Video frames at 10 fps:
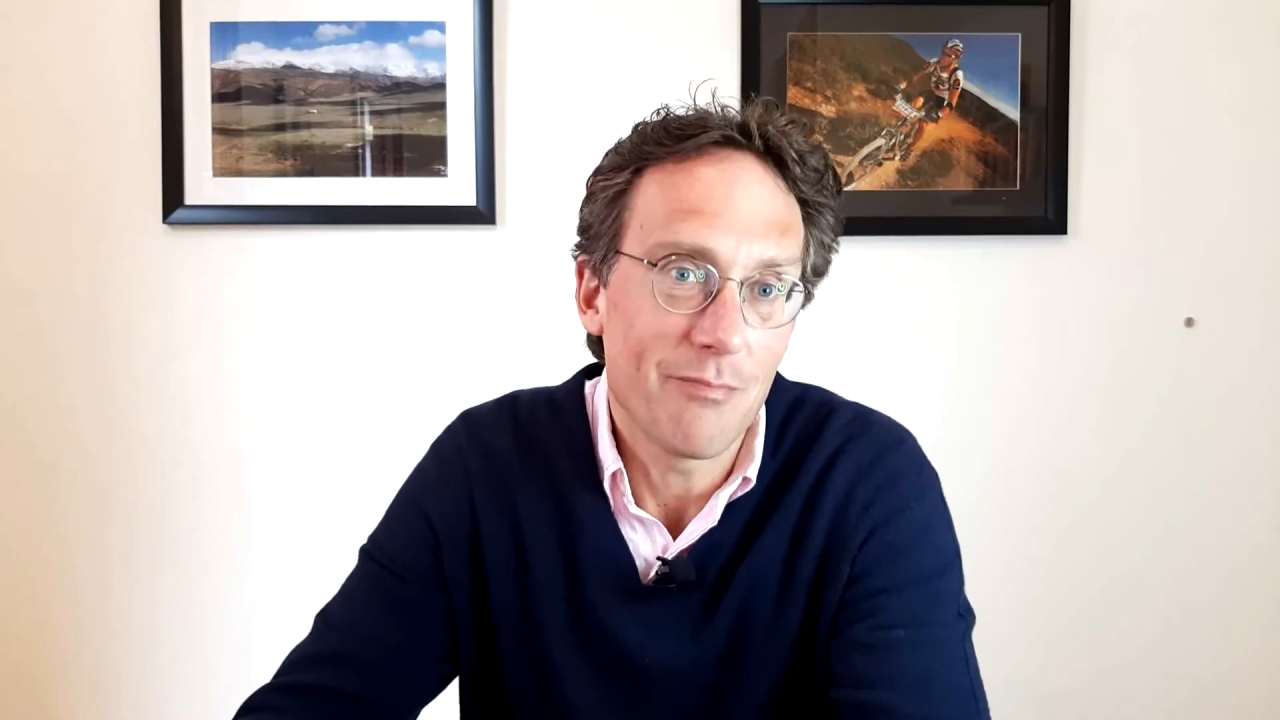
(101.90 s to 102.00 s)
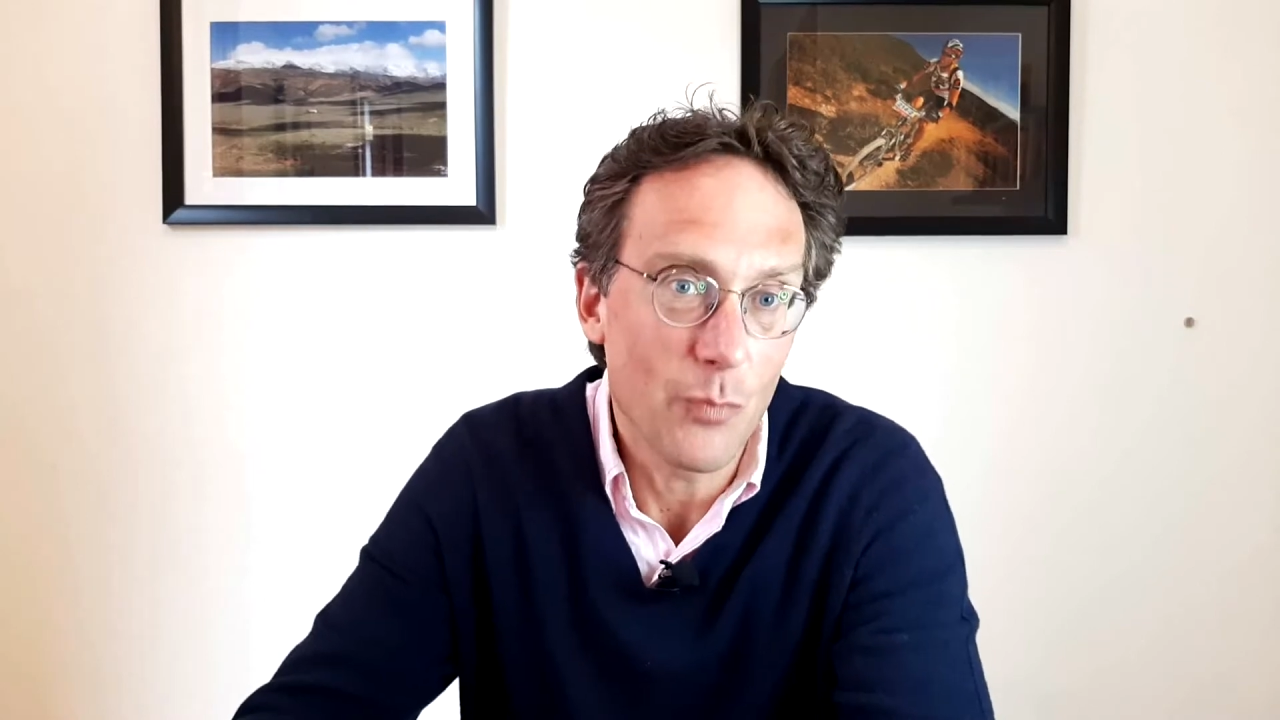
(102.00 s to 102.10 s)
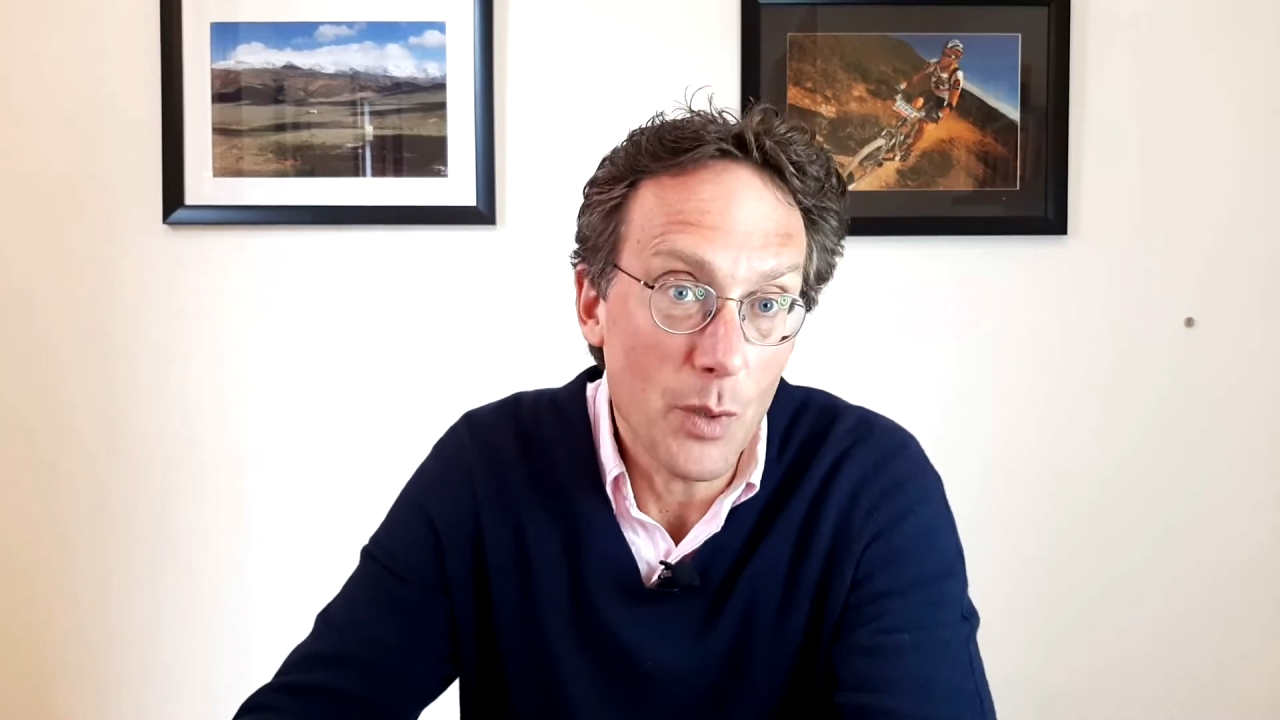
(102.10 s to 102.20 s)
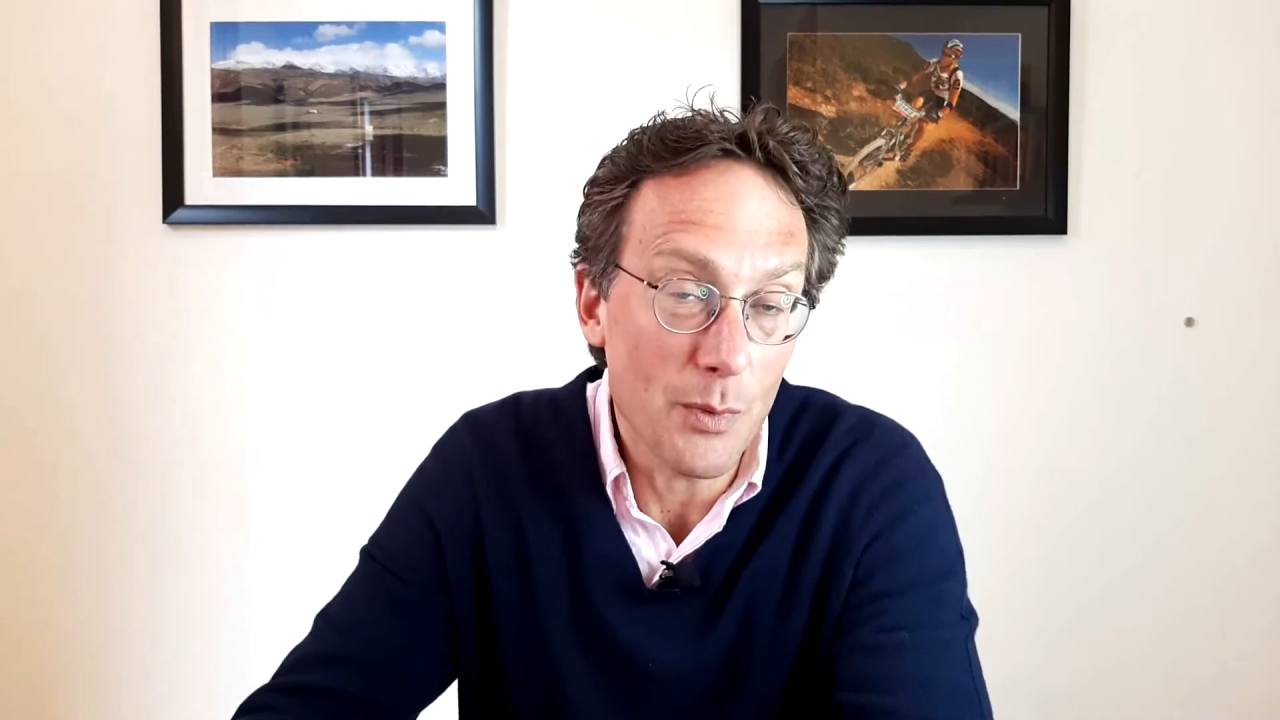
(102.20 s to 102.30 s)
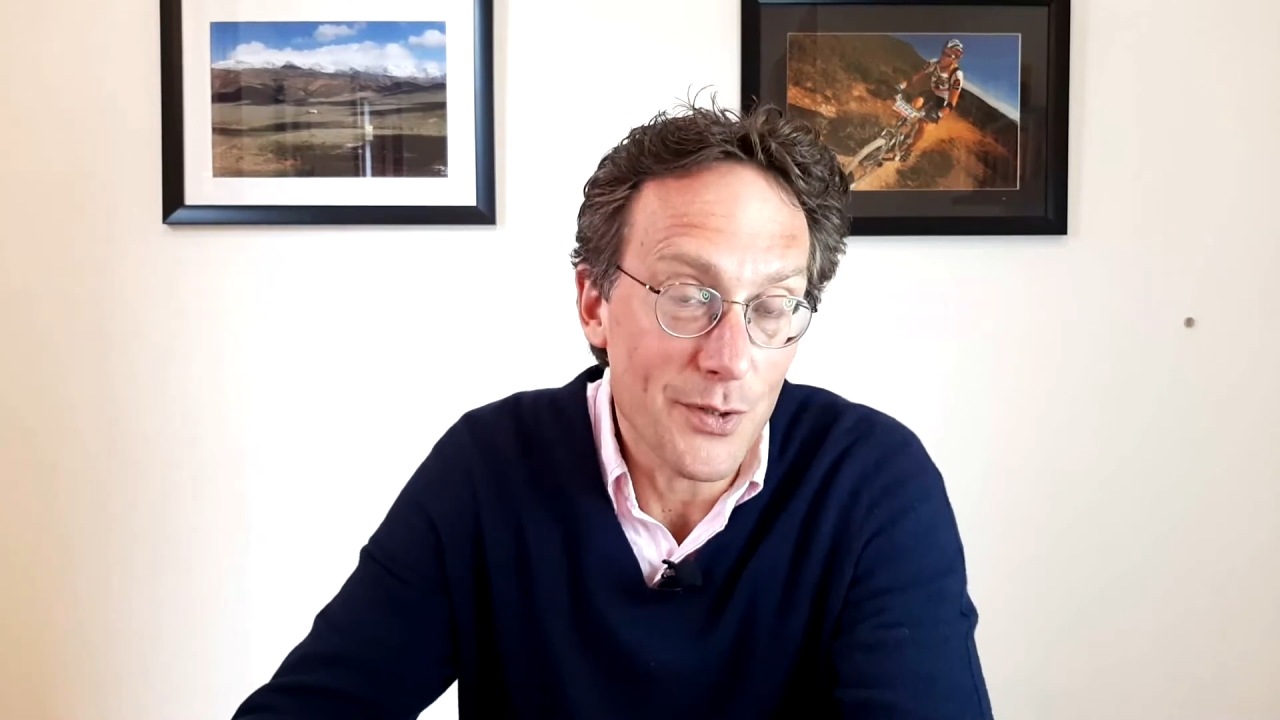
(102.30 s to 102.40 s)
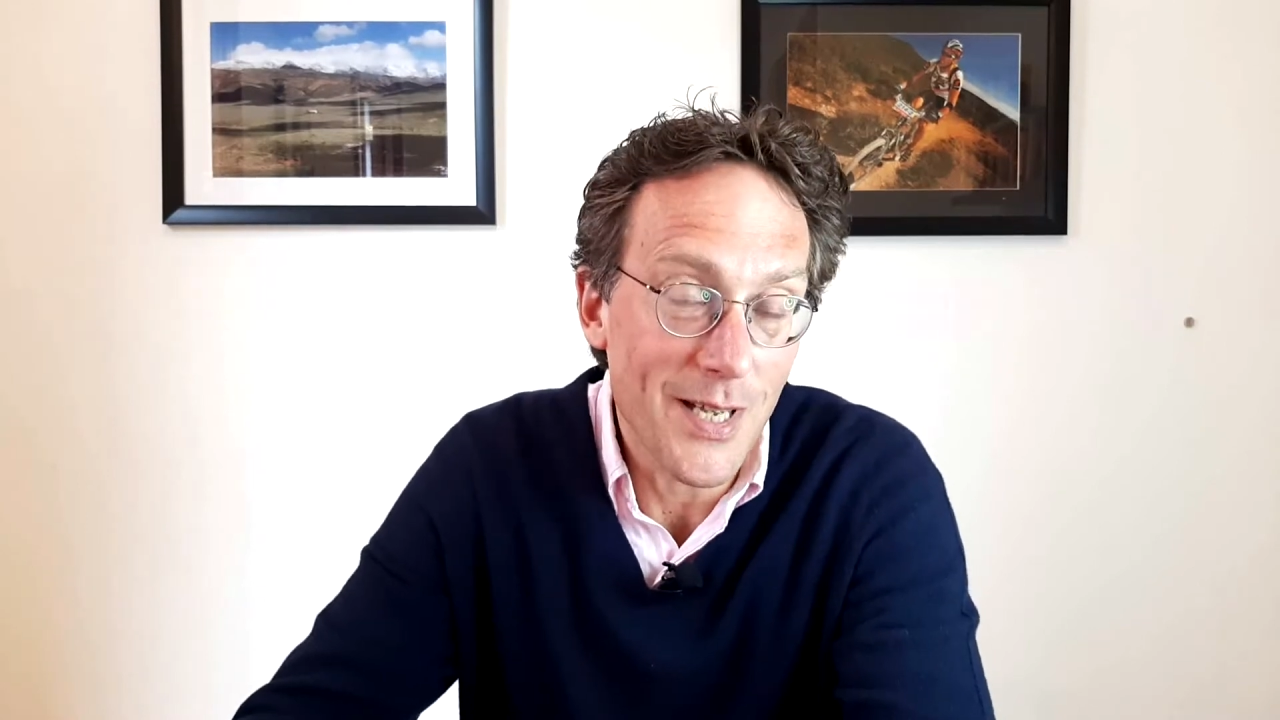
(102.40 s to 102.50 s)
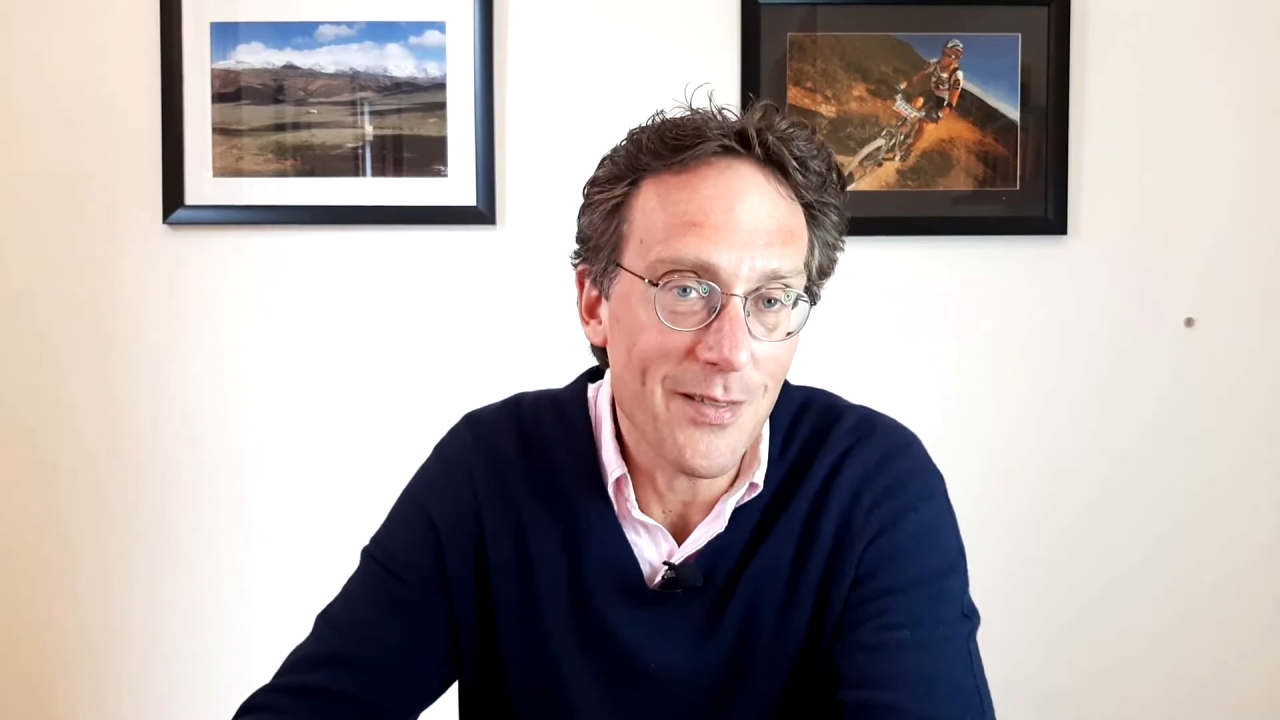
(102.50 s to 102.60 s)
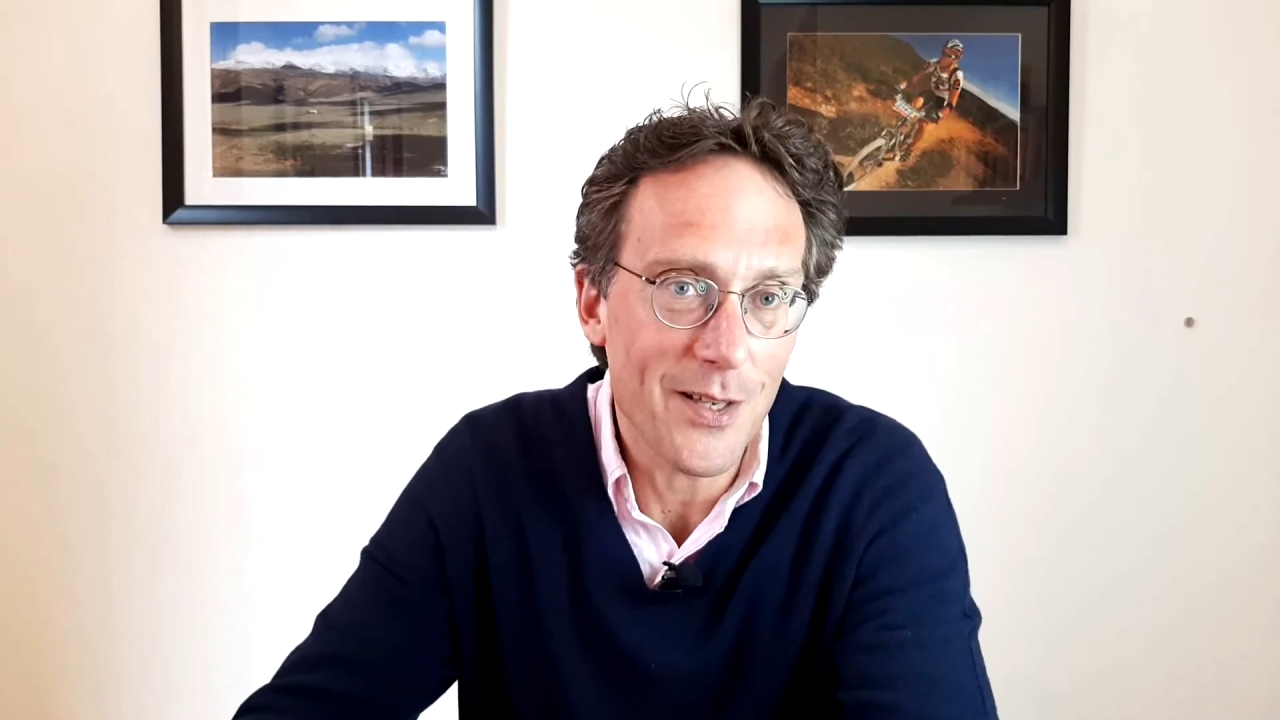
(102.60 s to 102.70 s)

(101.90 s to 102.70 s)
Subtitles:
We will send